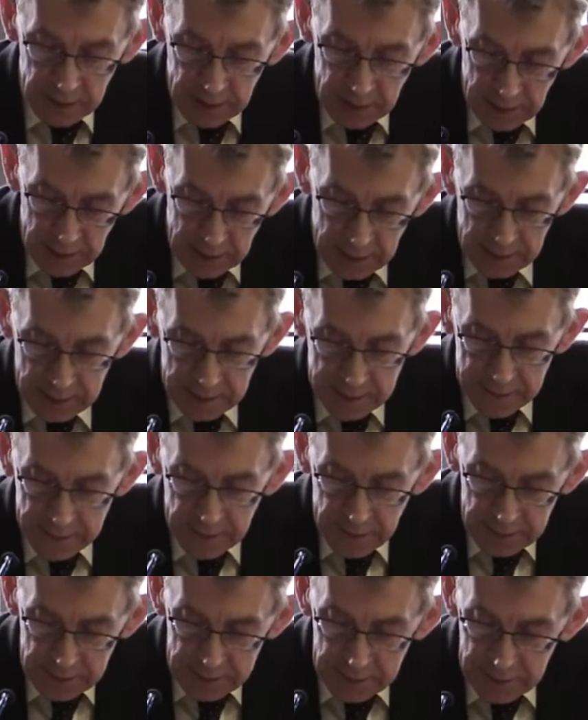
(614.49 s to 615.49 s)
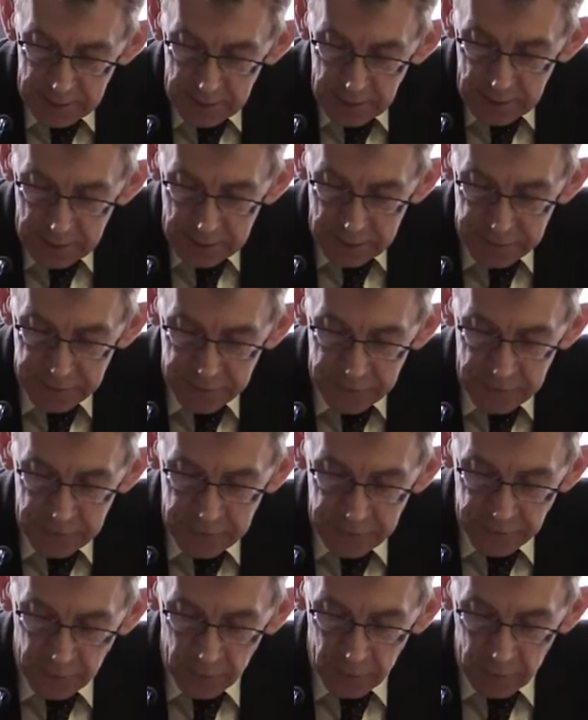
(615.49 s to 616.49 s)
in a slightly
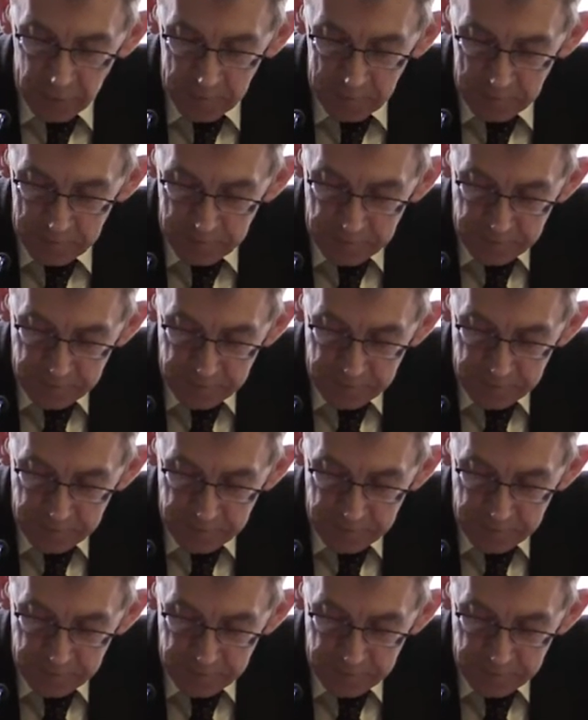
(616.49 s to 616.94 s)
different form.